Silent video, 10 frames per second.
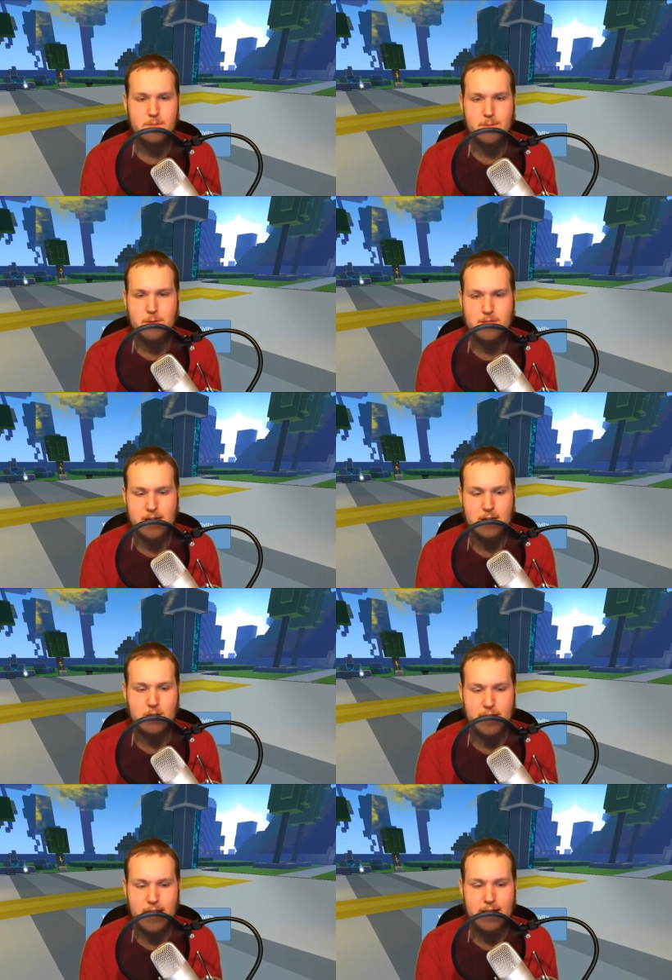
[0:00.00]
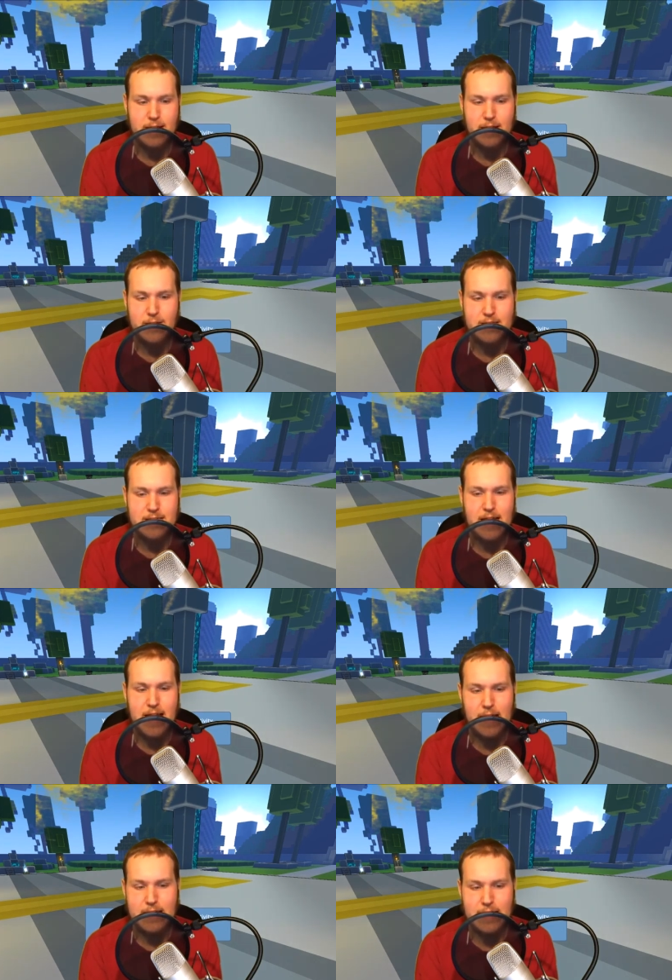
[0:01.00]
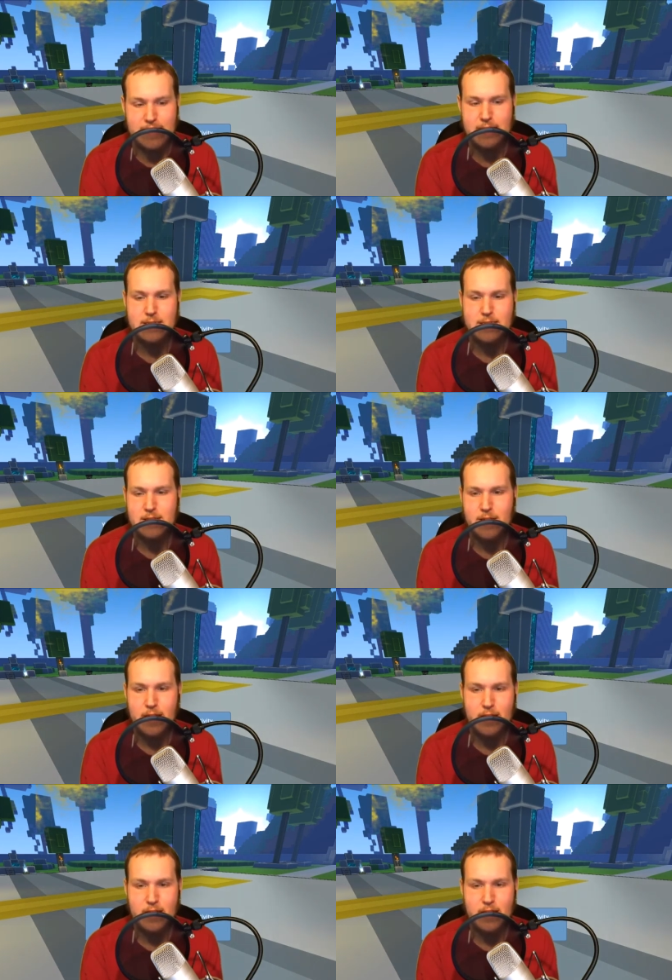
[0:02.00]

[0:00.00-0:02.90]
People take a look at it and they say, hey, I like this. And then